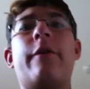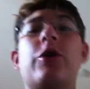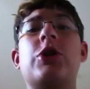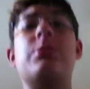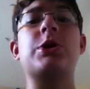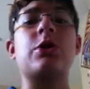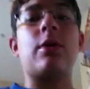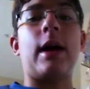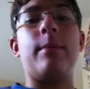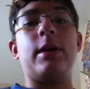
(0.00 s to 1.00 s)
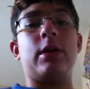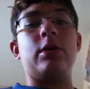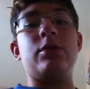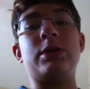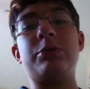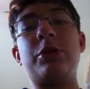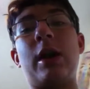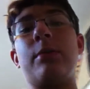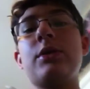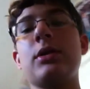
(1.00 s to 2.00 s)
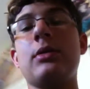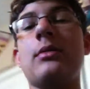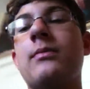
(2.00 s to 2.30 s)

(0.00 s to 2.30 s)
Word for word: for subscribing, new subscribers.